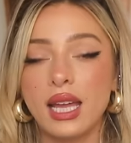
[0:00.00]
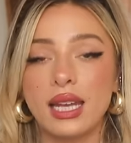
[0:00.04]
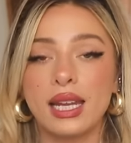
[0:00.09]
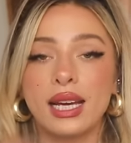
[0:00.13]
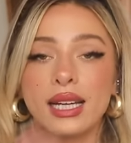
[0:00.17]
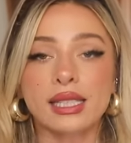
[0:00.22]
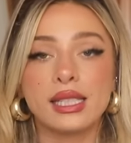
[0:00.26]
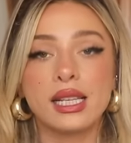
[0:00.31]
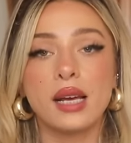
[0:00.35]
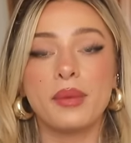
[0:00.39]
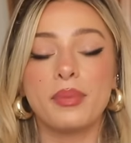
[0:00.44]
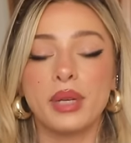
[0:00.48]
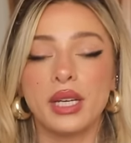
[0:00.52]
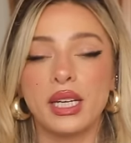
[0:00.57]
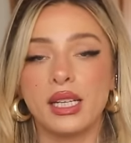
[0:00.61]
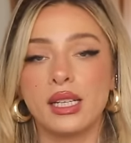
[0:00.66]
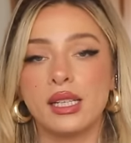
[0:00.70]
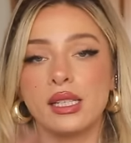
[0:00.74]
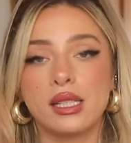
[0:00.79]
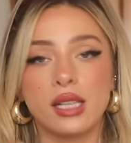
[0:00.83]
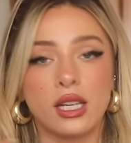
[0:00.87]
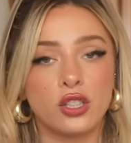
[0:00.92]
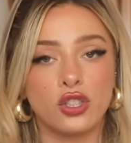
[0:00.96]
Next up
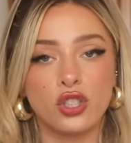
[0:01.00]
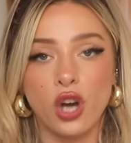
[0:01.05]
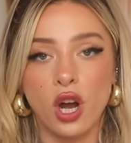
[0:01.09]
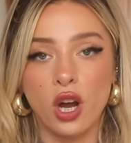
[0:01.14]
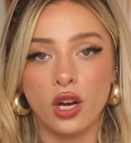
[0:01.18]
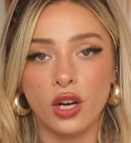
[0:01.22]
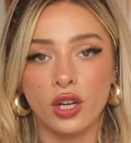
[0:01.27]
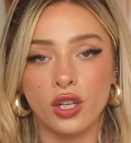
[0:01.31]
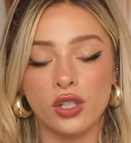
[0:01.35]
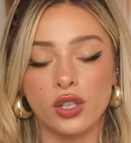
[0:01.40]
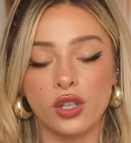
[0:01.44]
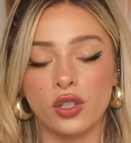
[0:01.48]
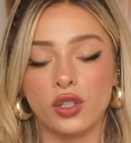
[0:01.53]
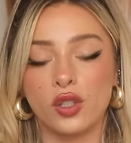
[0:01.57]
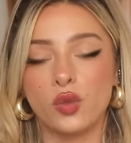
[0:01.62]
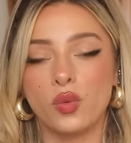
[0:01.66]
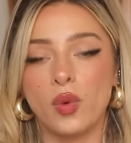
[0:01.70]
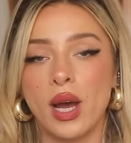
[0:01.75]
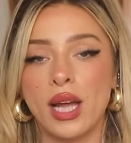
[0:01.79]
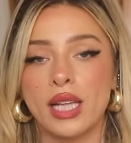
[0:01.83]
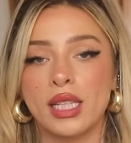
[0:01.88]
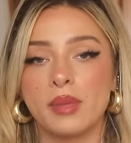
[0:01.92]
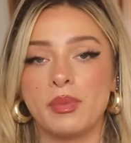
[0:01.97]
is like joggers or
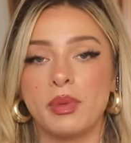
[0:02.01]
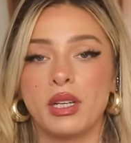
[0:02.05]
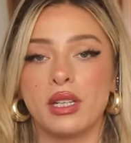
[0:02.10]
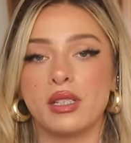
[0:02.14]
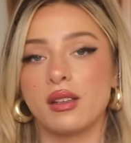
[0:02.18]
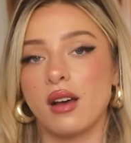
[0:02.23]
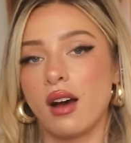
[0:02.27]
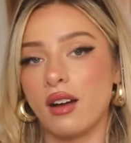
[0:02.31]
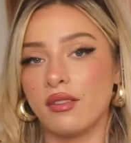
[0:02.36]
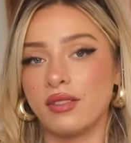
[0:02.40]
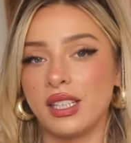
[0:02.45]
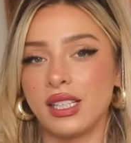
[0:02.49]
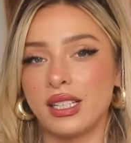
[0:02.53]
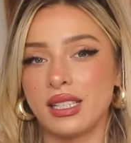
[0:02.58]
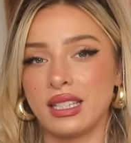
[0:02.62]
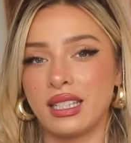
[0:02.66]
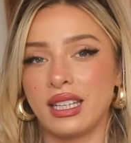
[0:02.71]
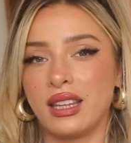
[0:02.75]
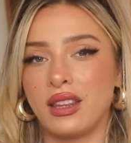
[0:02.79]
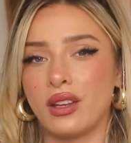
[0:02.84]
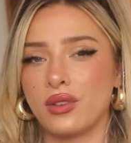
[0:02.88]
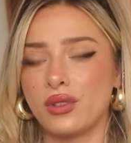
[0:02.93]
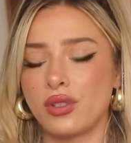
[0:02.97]
sweats, because
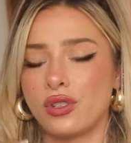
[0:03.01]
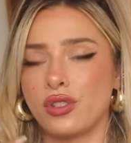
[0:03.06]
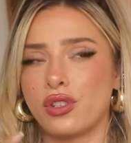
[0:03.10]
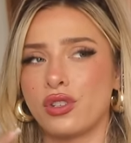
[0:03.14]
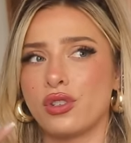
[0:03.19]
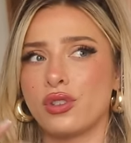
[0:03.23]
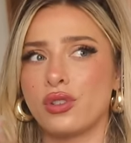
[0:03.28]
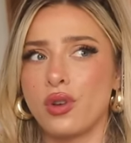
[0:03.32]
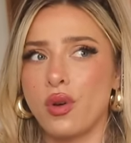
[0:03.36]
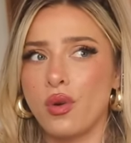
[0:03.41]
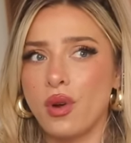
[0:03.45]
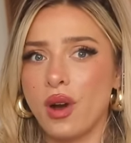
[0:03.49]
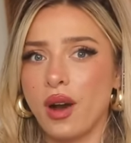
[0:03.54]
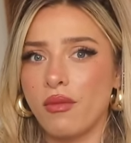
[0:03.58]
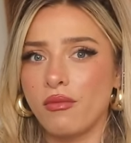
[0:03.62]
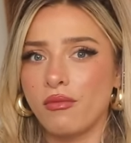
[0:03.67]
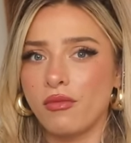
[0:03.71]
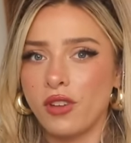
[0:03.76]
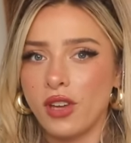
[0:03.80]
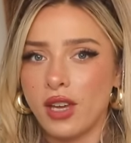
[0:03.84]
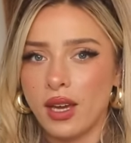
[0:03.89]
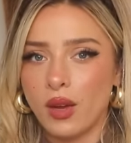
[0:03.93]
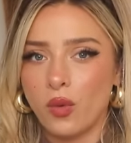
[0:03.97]
obviously those are just so
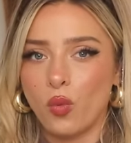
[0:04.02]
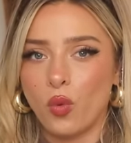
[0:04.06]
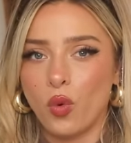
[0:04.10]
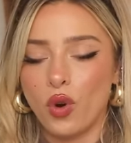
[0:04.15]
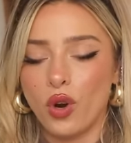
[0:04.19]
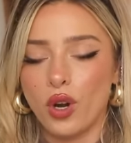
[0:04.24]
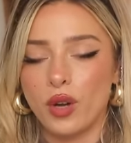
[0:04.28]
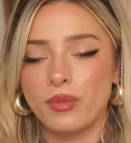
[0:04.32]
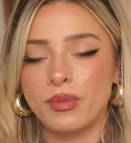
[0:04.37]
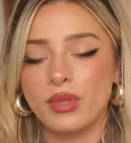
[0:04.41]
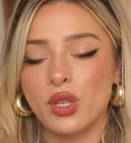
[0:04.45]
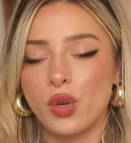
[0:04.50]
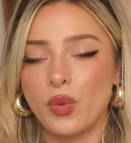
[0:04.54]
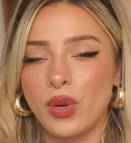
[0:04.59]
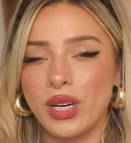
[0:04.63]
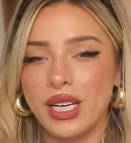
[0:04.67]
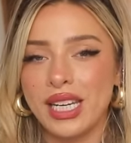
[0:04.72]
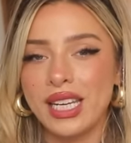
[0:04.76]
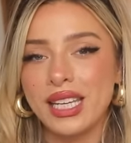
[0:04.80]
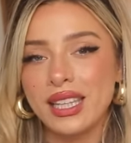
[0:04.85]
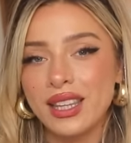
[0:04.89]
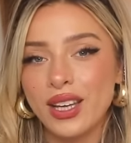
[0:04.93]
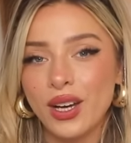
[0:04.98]
comfy and warm, so we
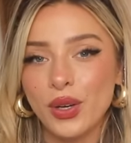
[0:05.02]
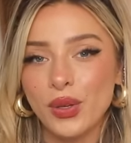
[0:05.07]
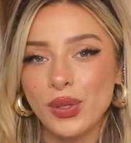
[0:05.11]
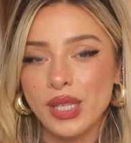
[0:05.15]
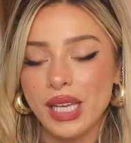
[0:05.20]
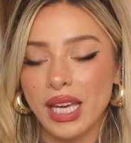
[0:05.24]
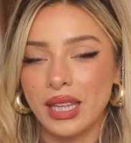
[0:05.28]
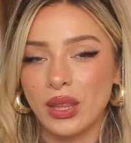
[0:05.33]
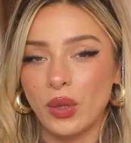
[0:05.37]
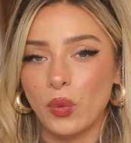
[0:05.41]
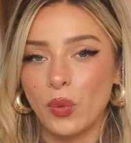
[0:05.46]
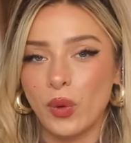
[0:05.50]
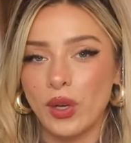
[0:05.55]
need those in the